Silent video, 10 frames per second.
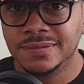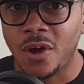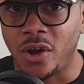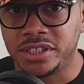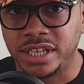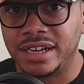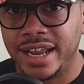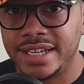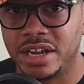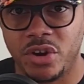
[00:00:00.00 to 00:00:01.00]
On
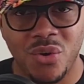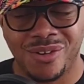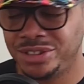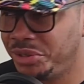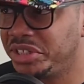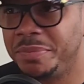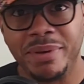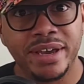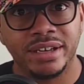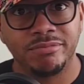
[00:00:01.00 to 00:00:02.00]
Sundays, I don't want you to
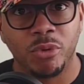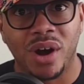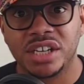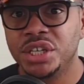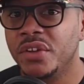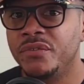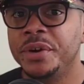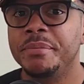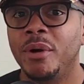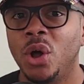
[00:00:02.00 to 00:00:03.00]
speak watching
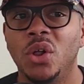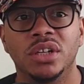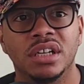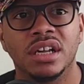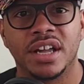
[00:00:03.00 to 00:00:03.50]
football.